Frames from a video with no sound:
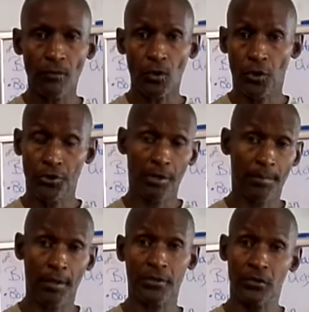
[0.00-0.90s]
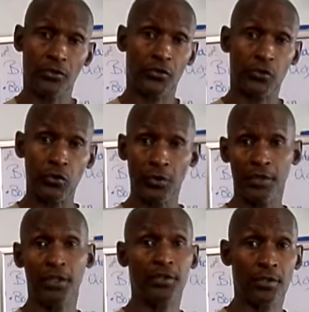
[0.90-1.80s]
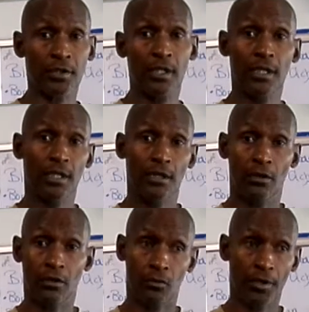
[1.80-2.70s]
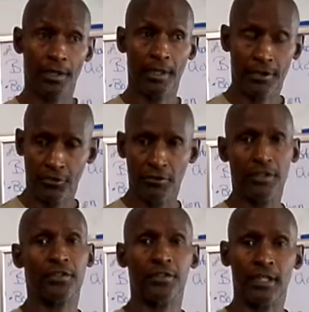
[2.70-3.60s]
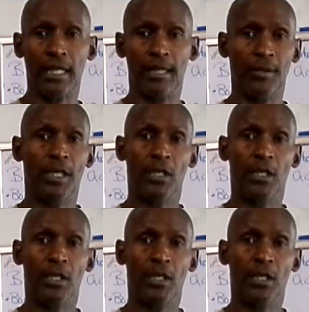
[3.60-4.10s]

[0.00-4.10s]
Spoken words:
or you're a person who's a school teacher or working a construction job,